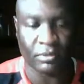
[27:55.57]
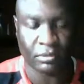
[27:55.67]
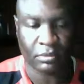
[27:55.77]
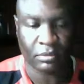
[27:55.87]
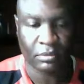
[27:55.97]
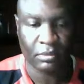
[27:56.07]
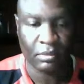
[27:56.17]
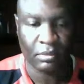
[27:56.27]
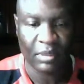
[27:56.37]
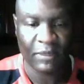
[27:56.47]

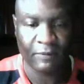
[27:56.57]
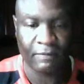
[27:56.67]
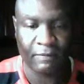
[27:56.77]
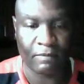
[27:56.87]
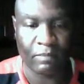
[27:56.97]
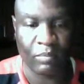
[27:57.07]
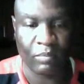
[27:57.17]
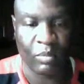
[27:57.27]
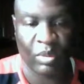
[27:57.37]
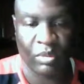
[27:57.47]

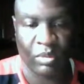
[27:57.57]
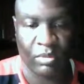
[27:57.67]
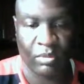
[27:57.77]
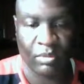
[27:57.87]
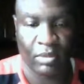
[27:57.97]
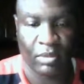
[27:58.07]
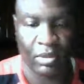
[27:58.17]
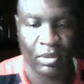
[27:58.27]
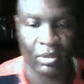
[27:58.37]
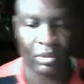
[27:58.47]

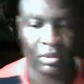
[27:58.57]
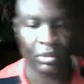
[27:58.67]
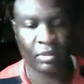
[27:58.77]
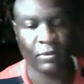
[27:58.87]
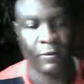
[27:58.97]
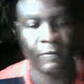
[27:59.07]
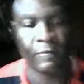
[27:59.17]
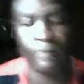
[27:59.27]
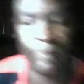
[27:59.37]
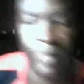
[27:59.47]

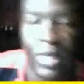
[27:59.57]
[no speech]